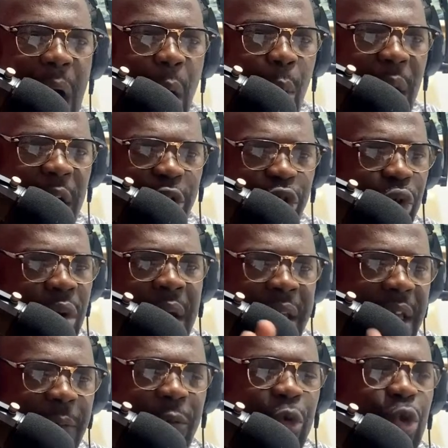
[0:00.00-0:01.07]
want you,
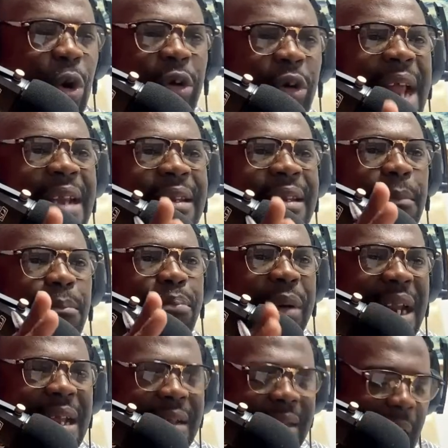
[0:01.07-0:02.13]
if you are writing,
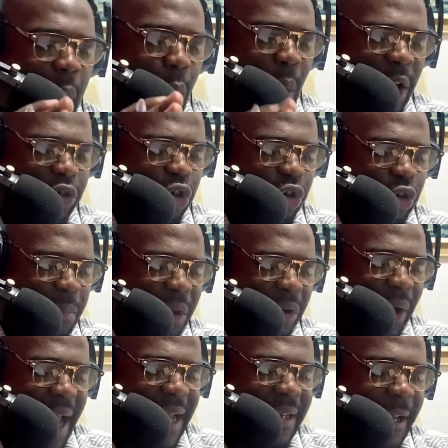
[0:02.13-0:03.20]
please, I want you to be
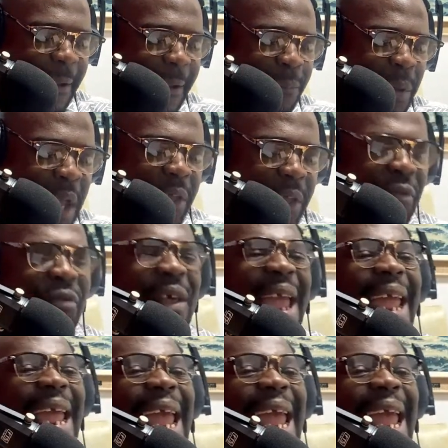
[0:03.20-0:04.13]
writing. They